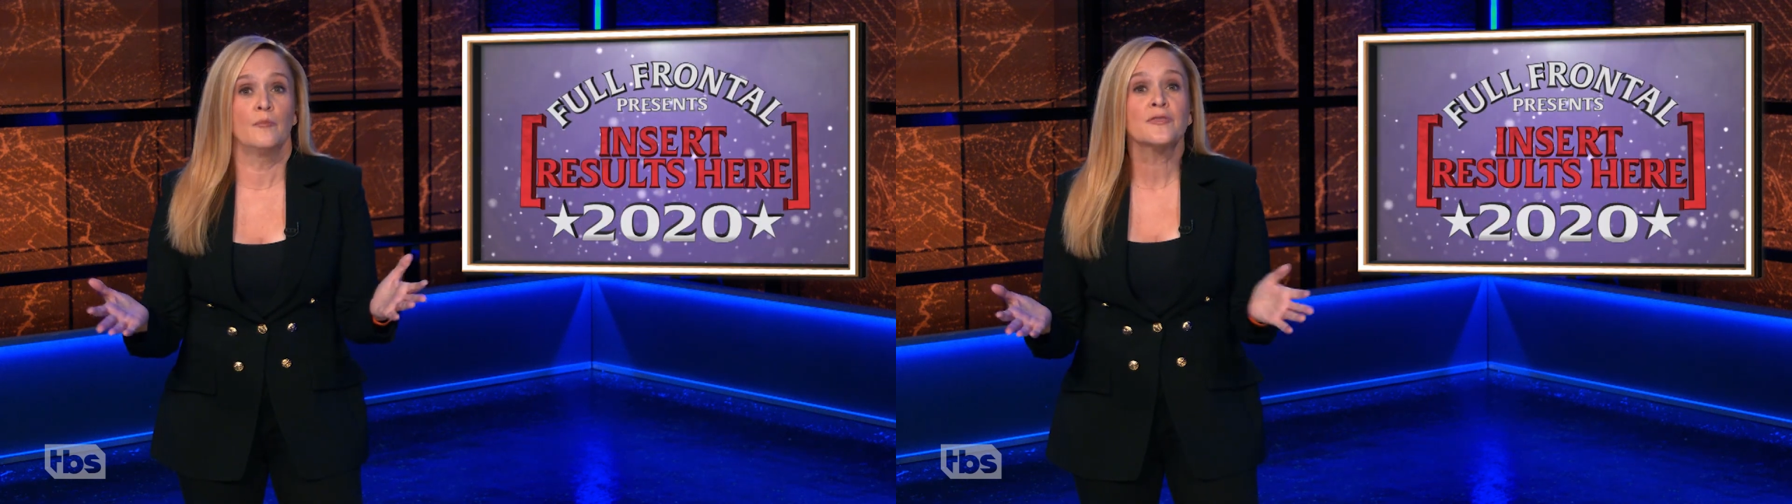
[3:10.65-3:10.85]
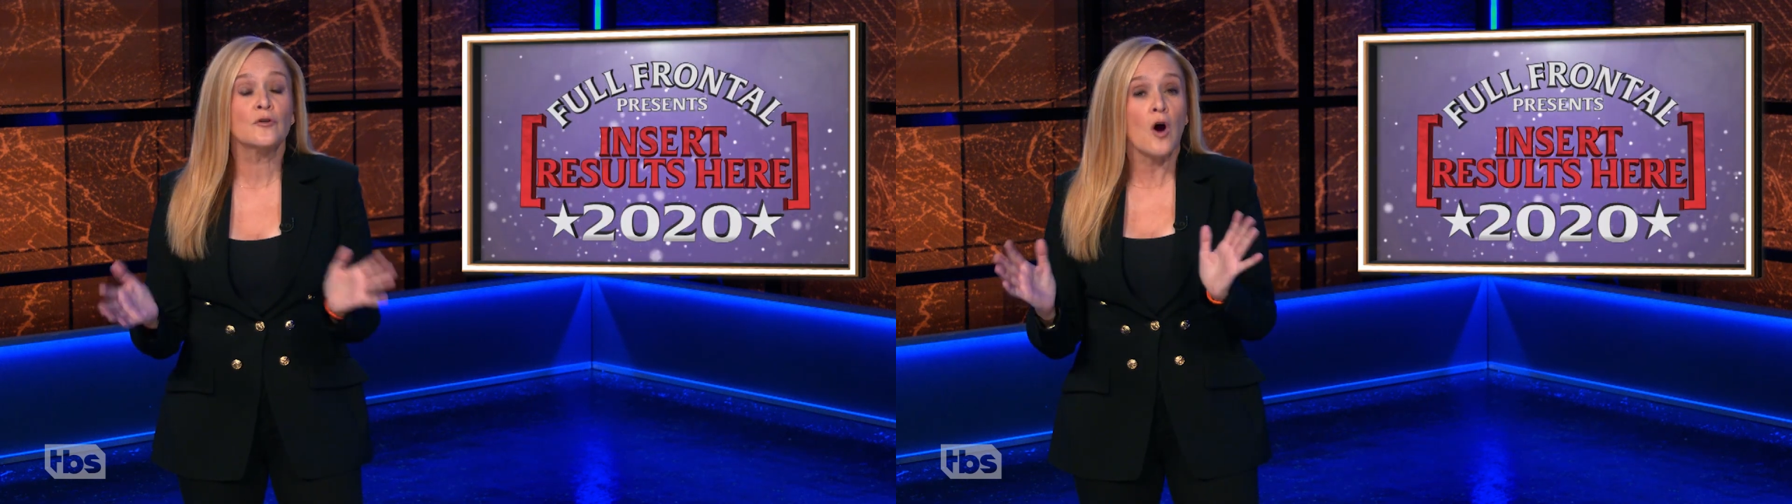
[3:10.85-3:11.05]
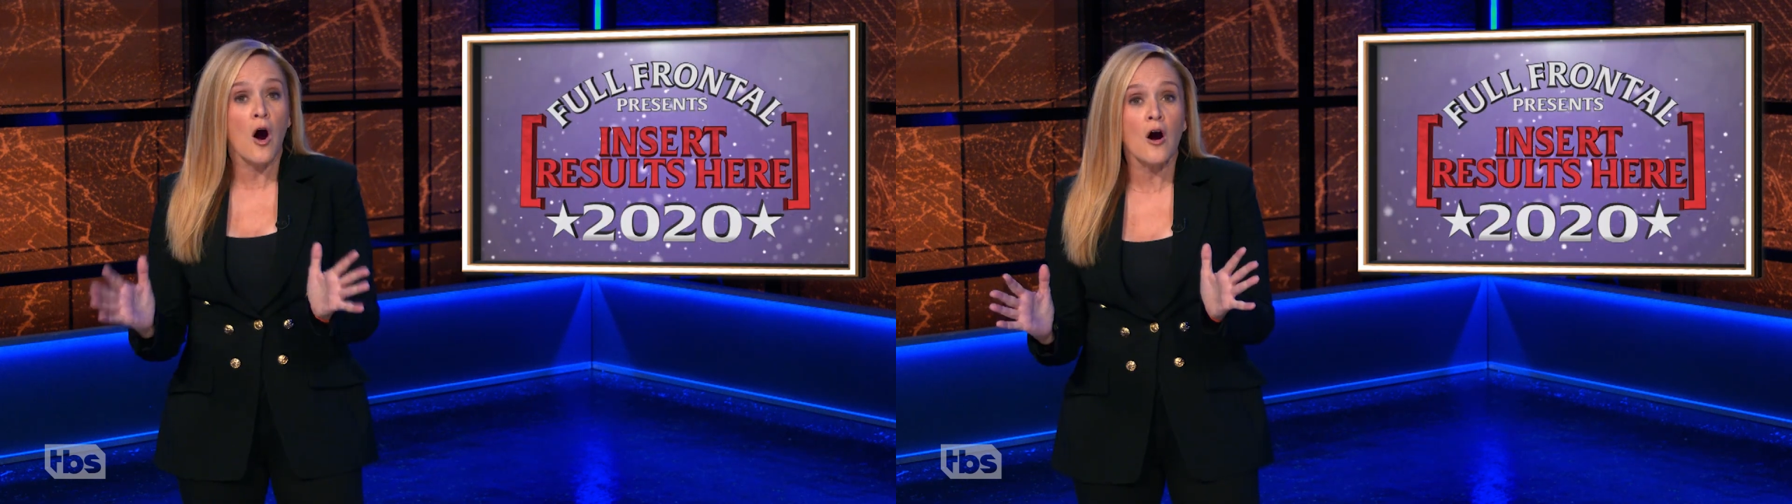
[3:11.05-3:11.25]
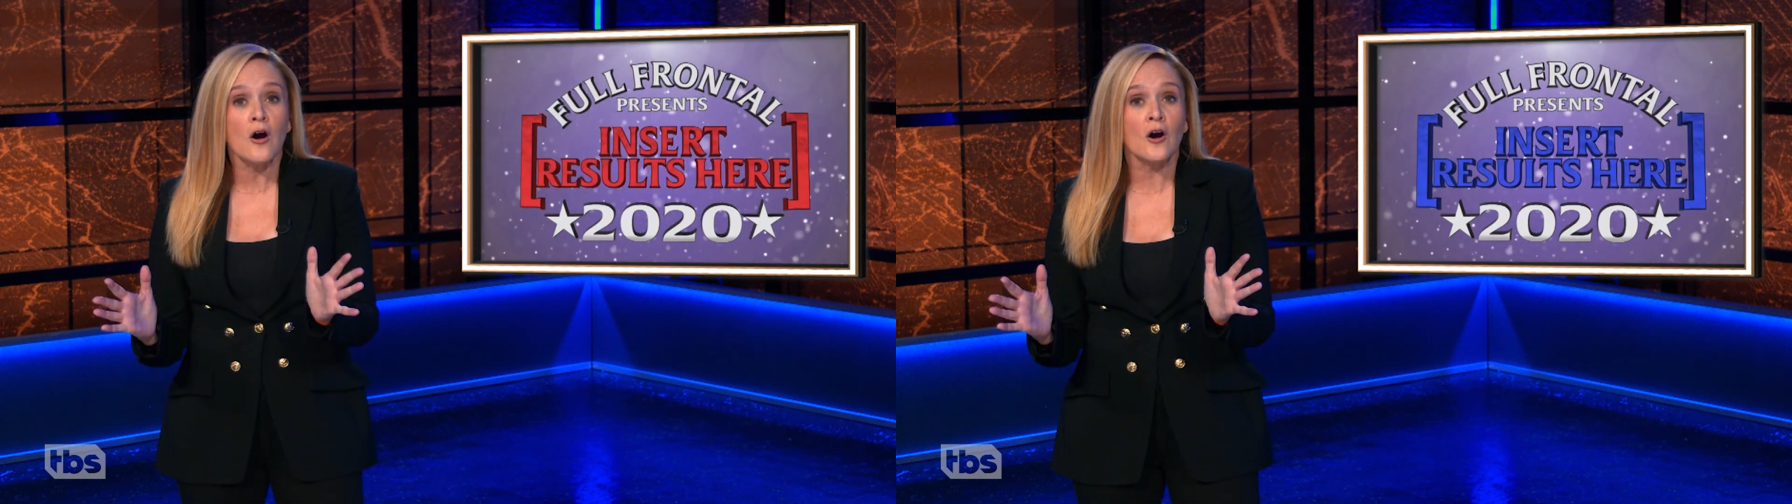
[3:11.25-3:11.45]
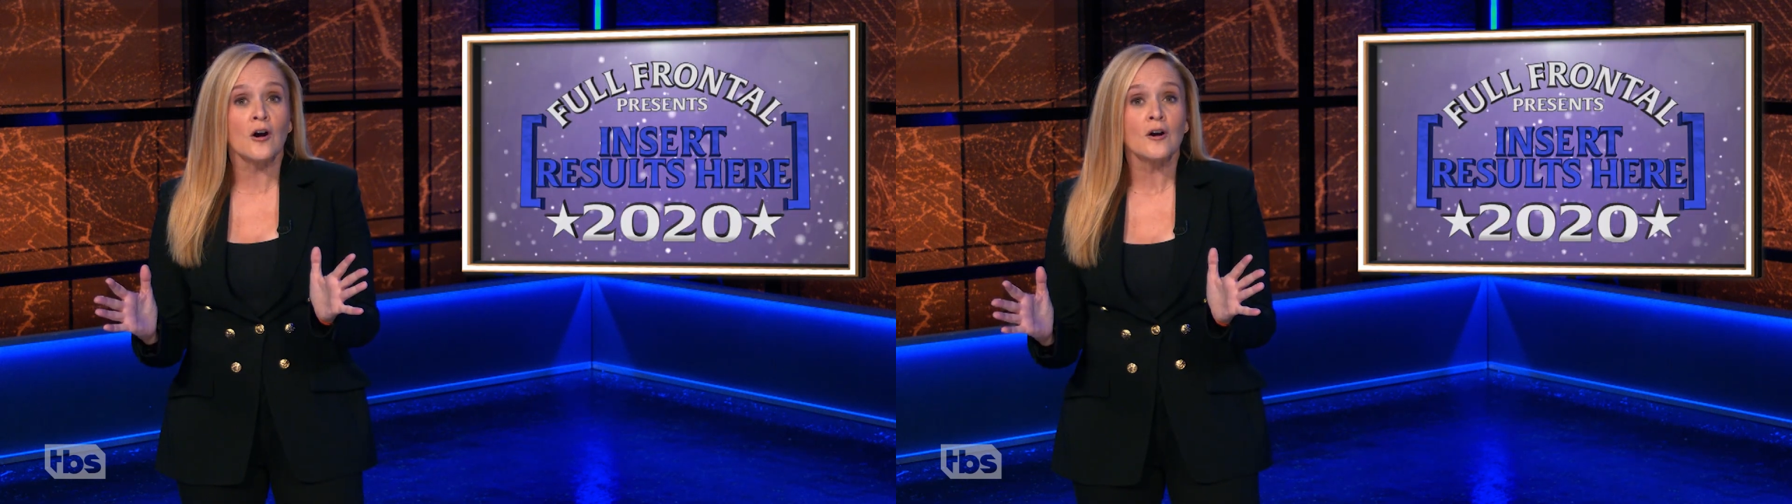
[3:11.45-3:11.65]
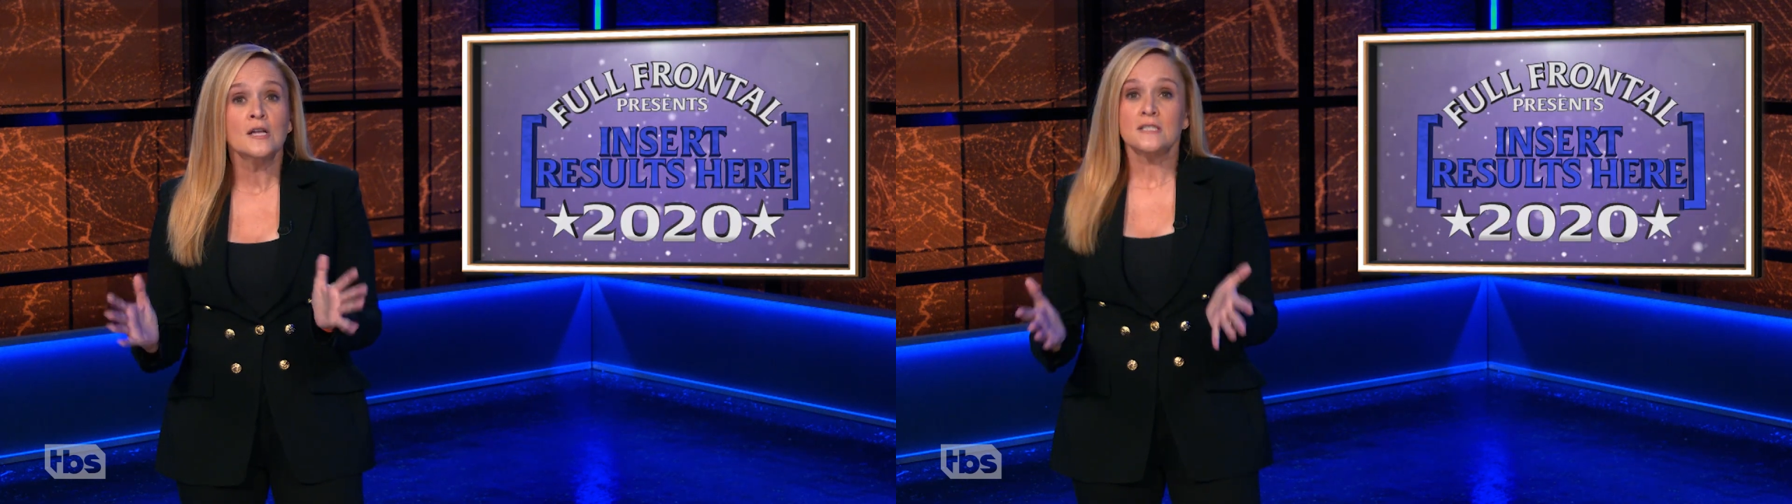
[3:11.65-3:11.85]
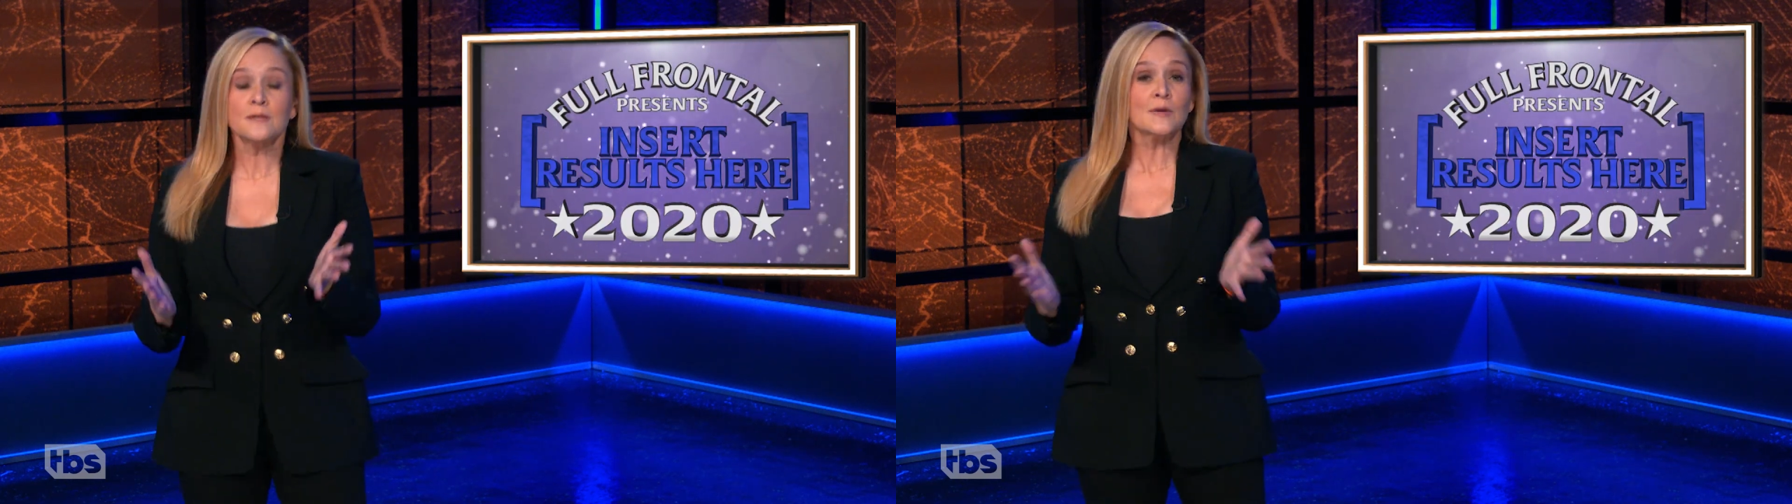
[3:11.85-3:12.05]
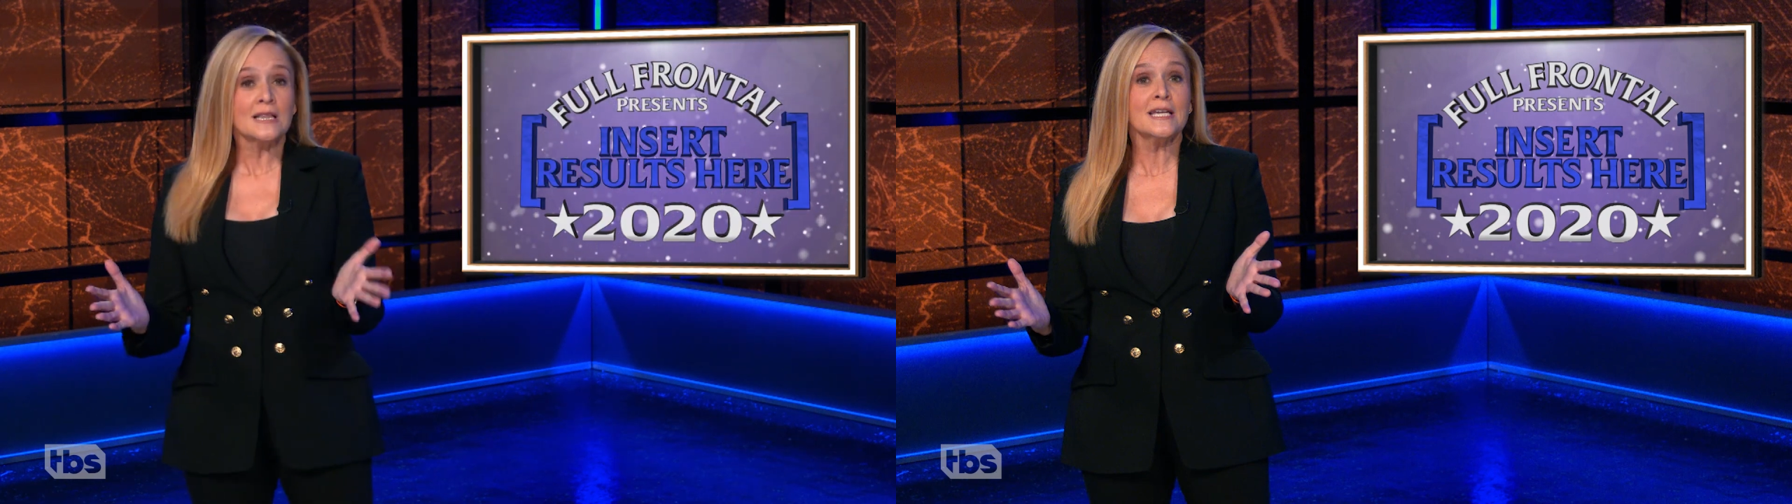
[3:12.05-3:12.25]
but there are
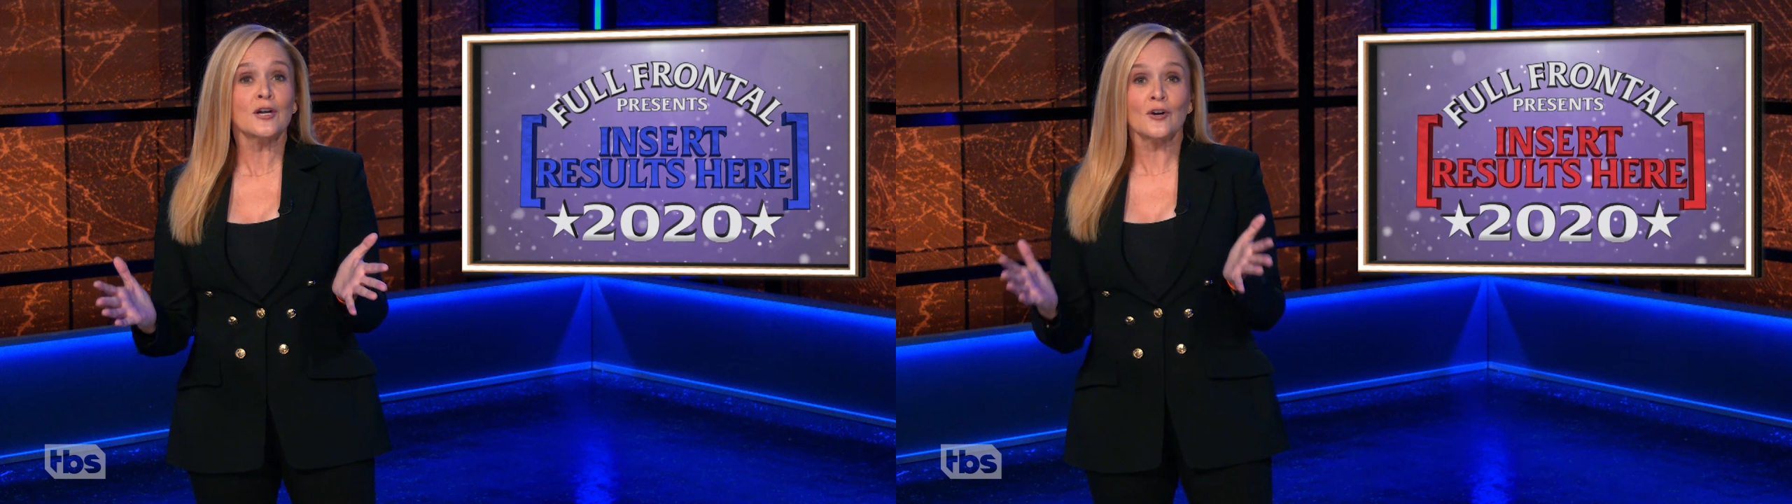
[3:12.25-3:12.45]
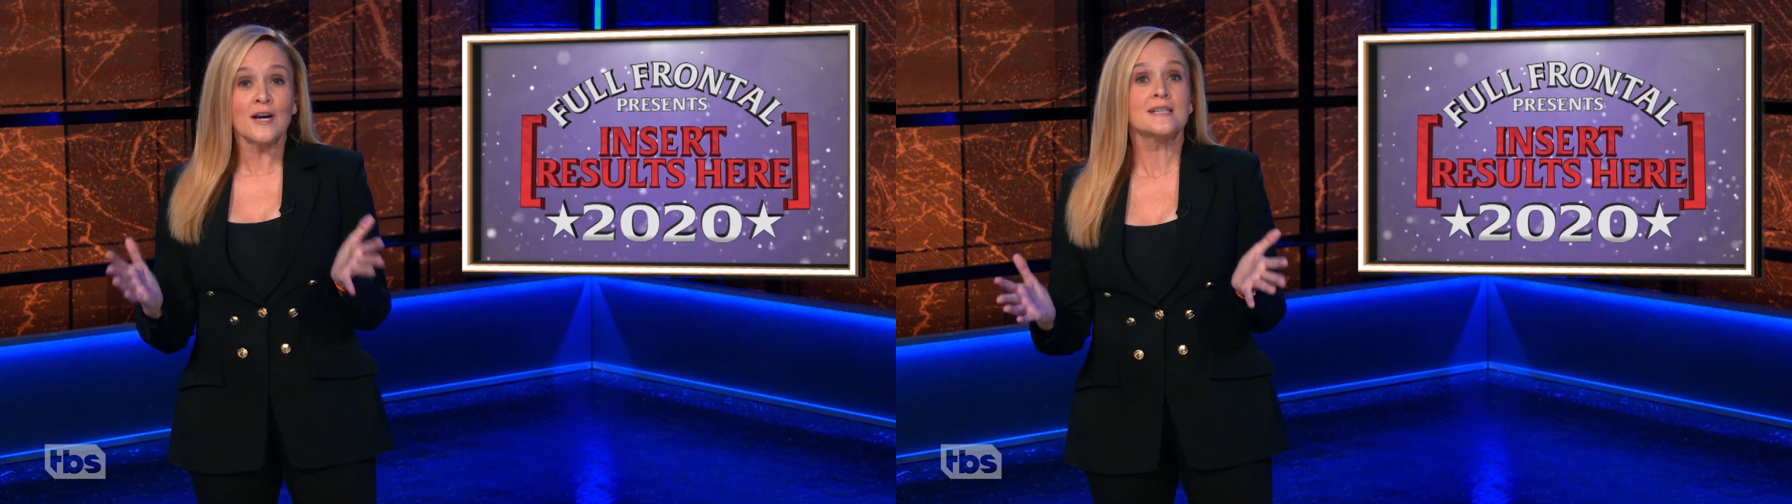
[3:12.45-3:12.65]
some clear,